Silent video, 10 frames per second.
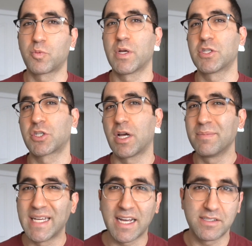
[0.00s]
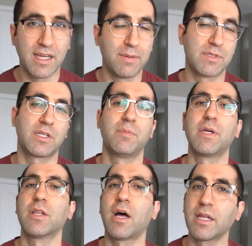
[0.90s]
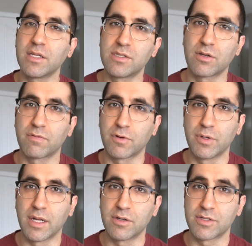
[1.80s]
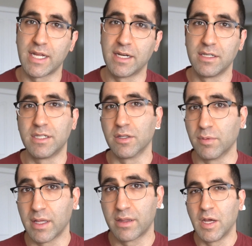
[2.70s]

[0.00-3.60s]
which come tax time is going to be a lot easier for you to understand and deal with.